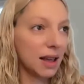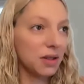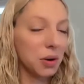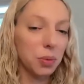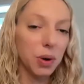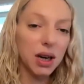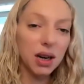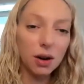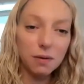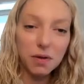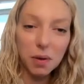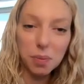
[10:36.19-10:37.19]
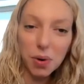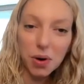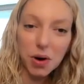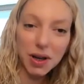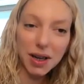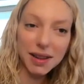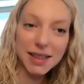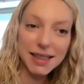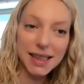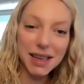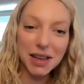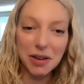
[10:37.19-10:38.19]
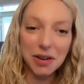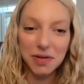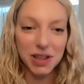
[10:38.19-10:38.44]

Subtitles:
and the reading of the book and the singing of